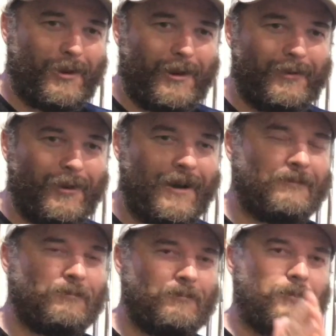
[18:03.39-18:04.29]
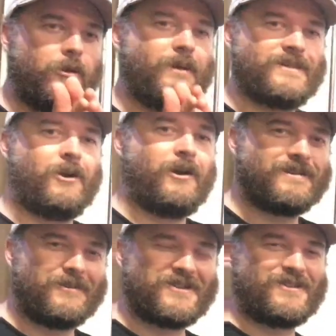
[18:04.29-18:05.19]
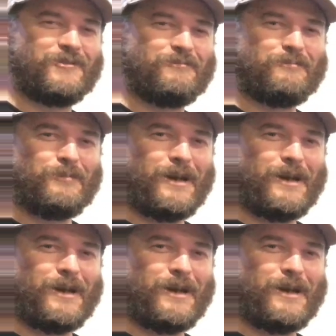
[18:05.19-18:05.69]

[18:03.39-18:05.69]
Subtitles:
All right, all the best, guys. I'll see you soon. Bye.